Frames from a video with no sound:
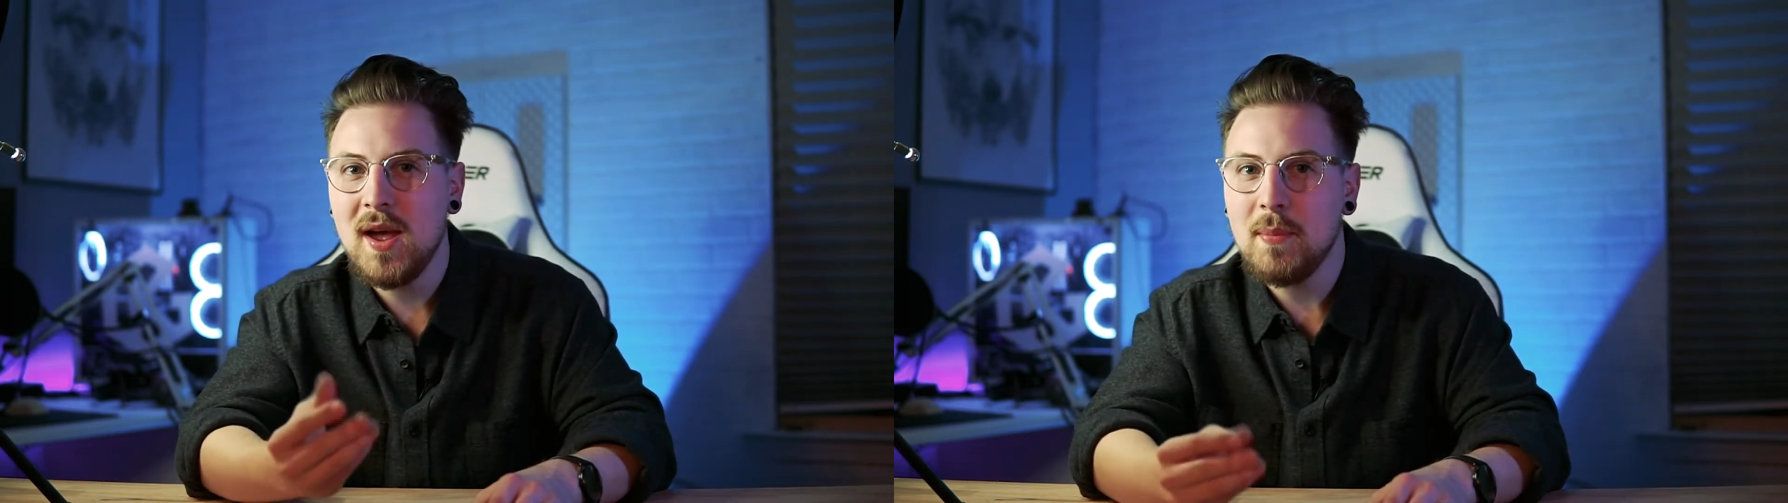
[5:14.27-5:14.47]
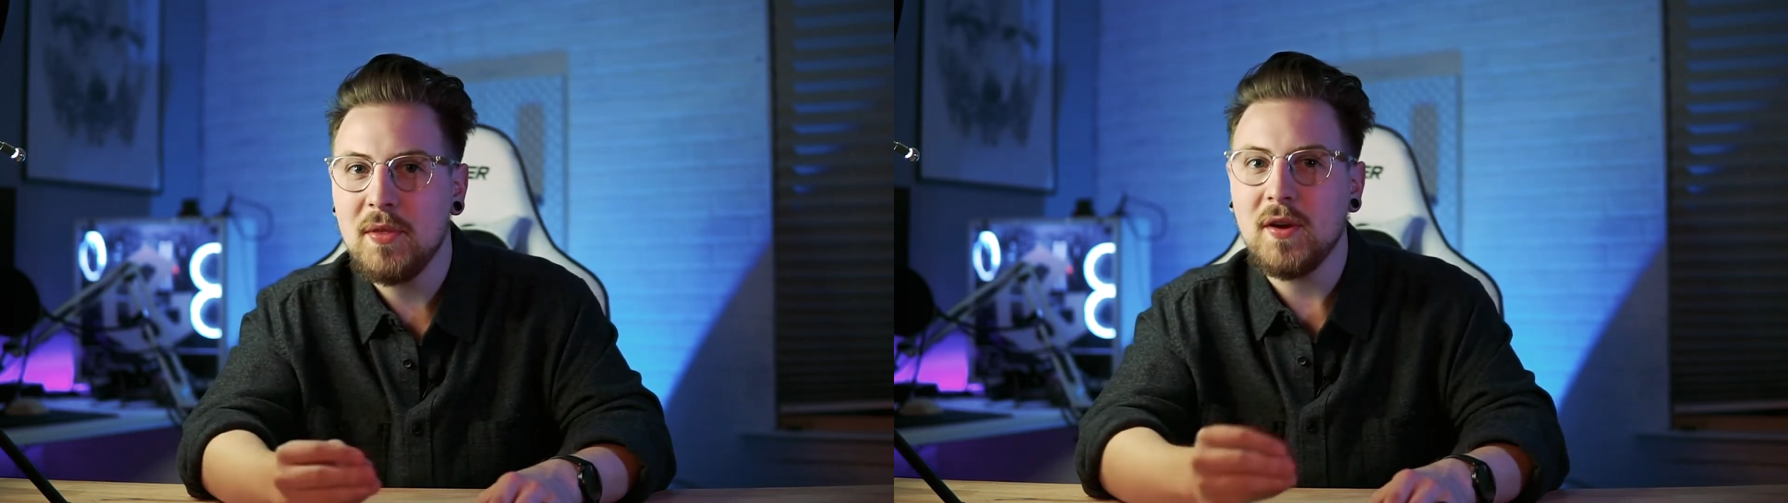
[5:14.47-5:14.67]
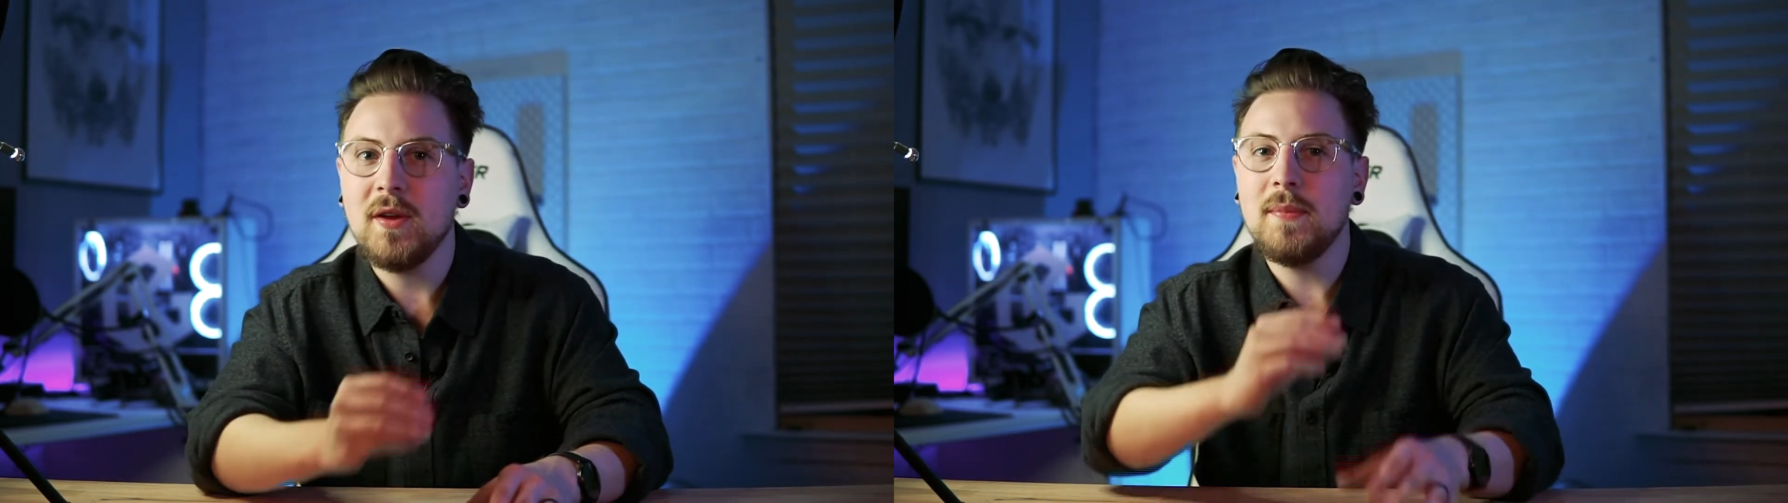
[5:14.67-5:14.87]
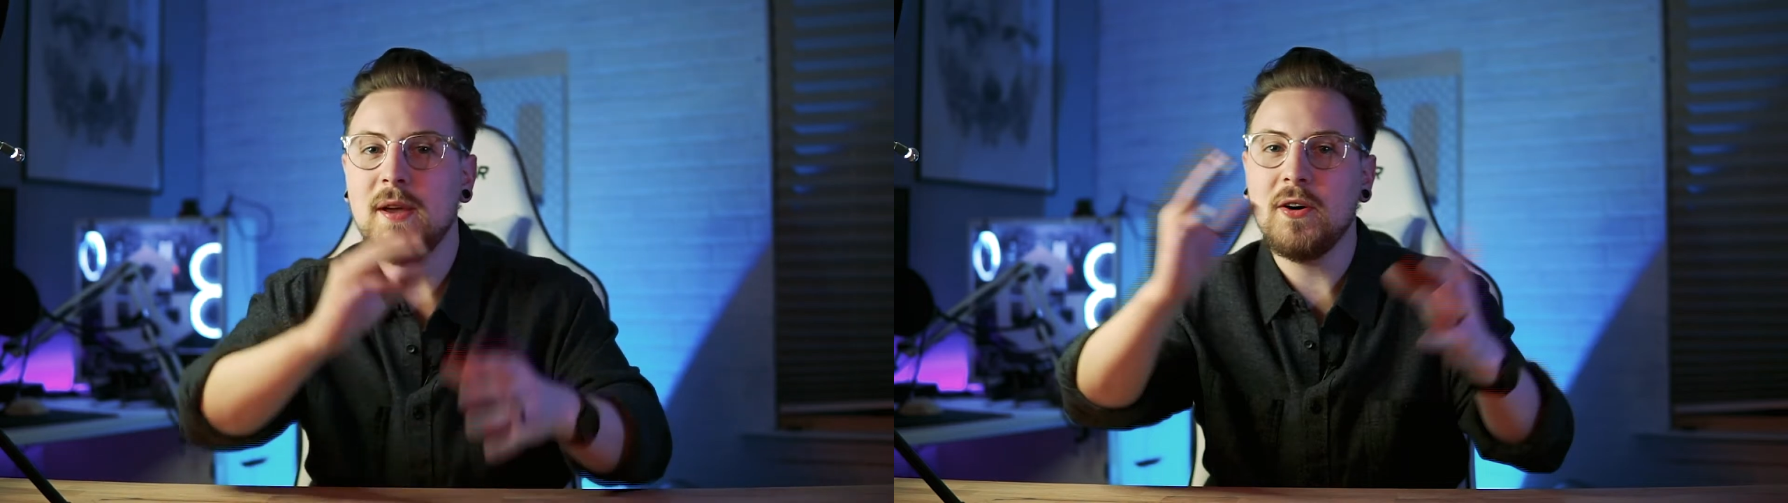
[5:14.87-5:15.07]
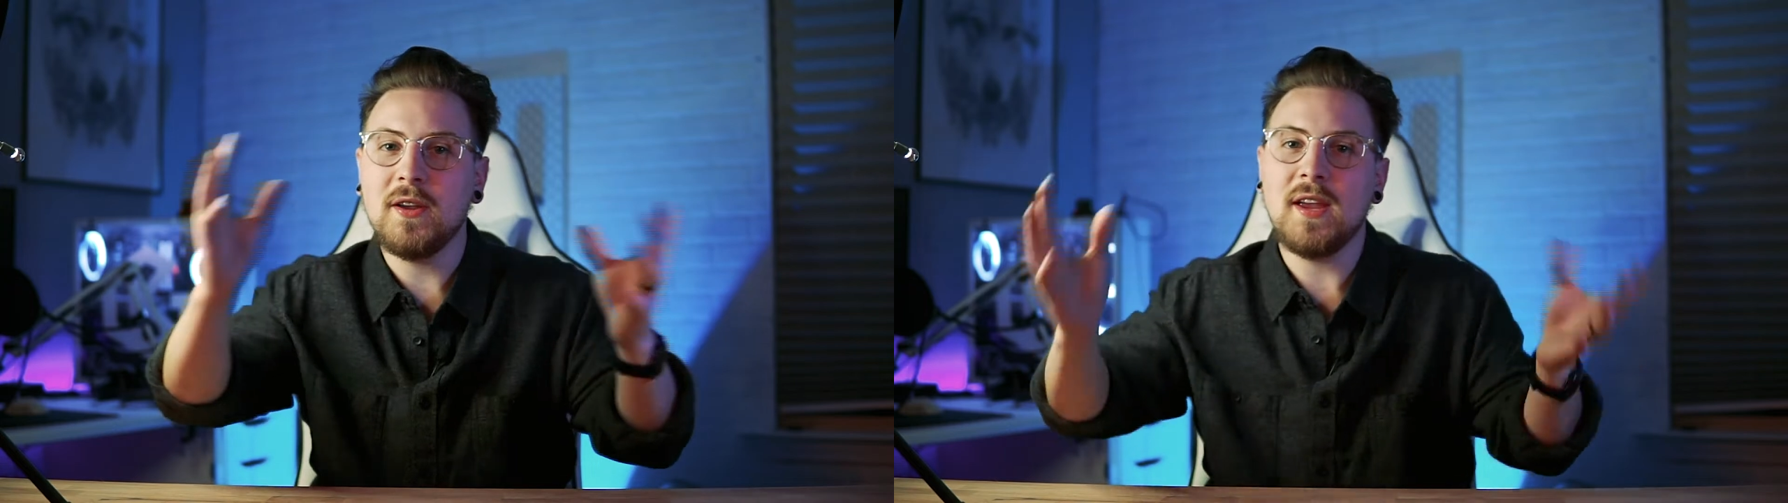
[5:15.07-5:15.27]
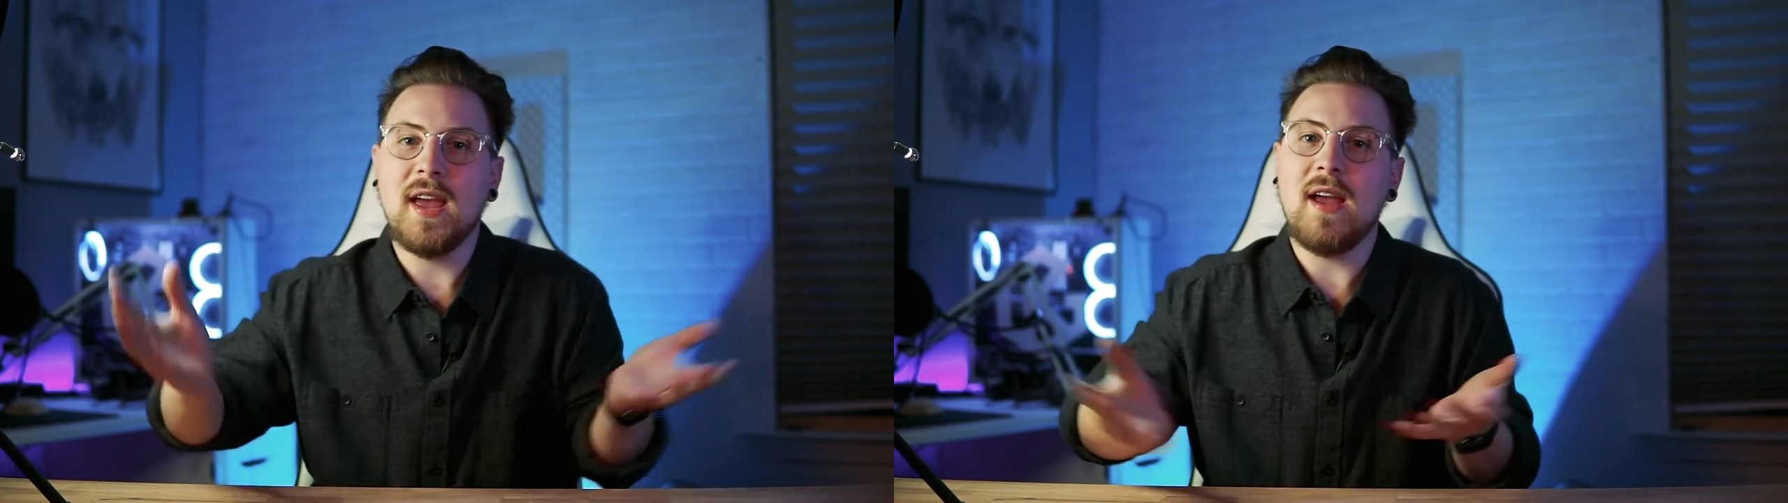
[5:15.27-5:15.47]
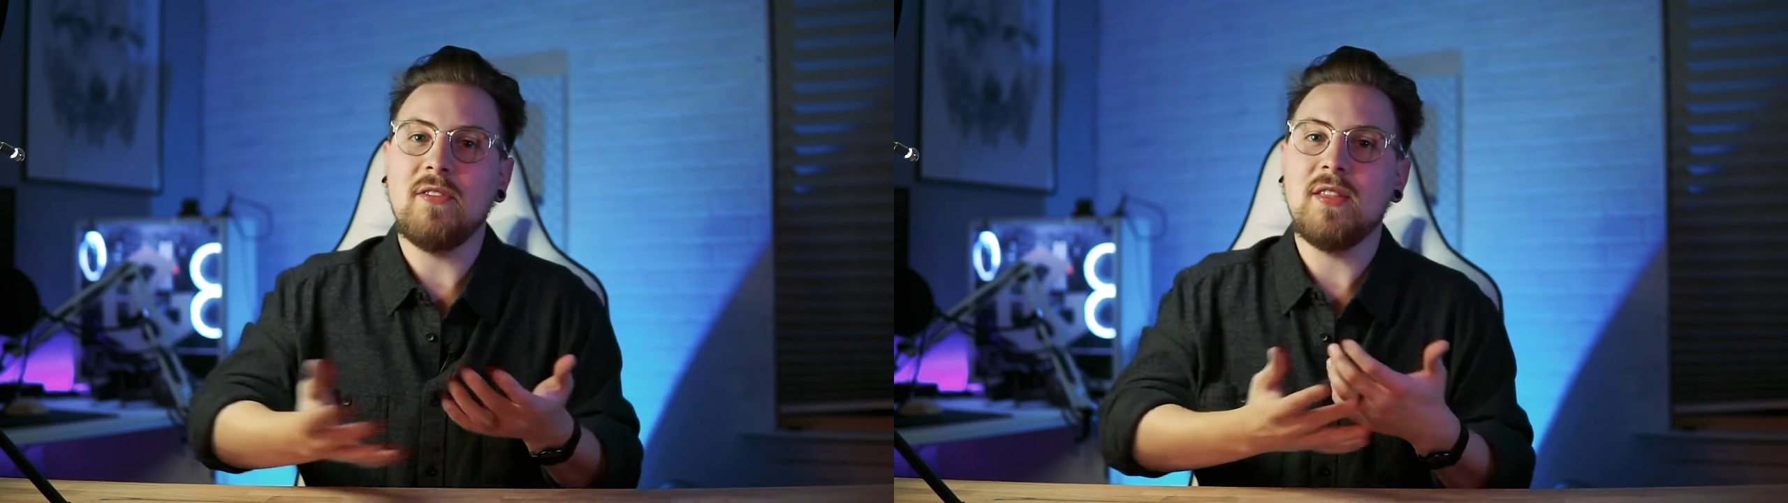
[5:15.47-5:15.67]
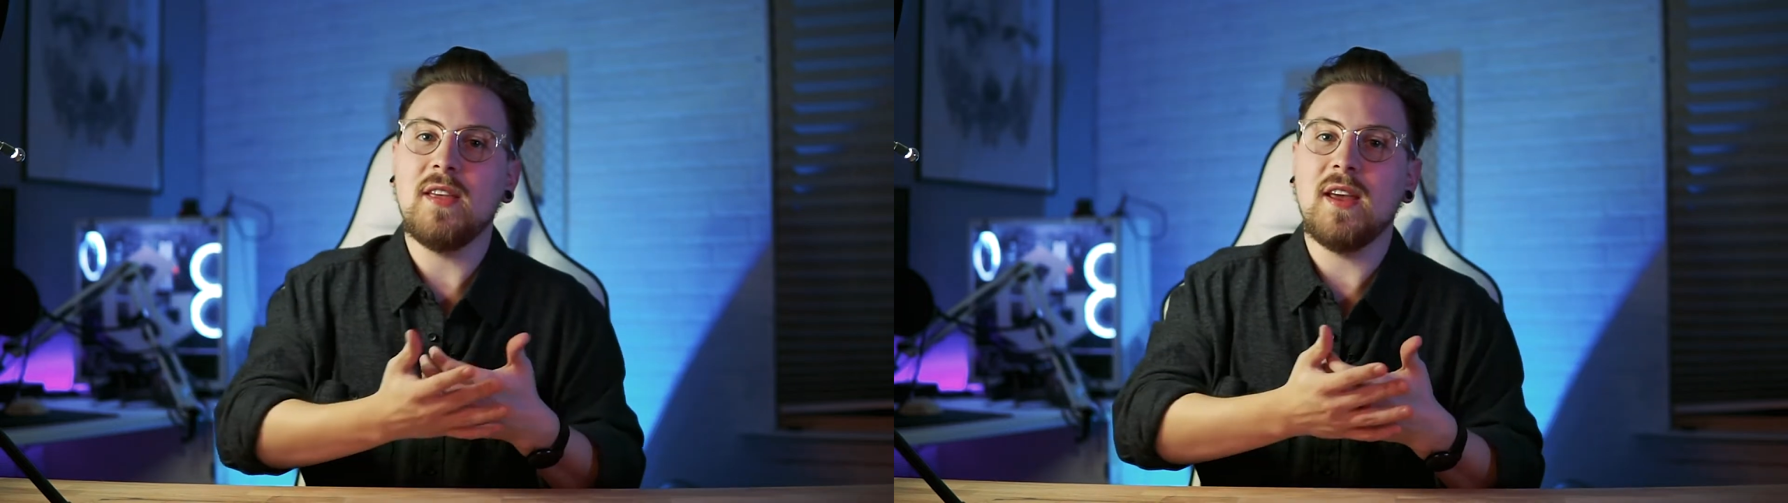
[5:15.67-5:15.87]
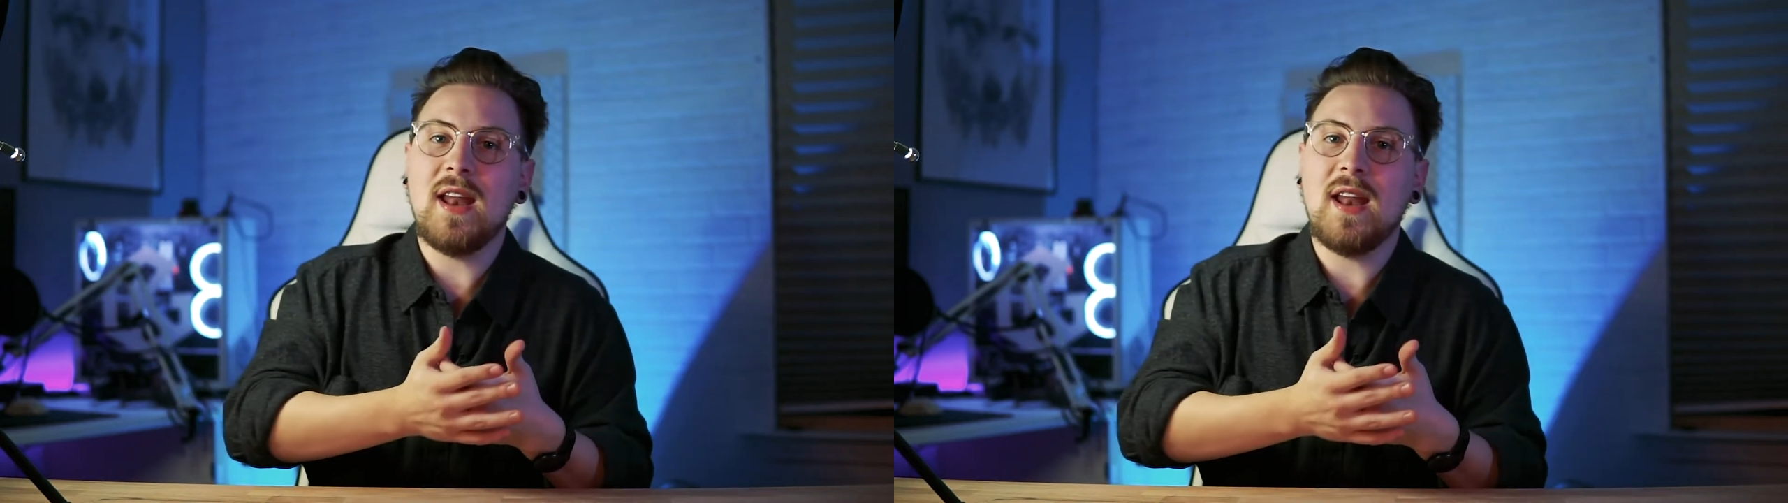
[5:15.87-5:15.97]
but they're going to be looking at everything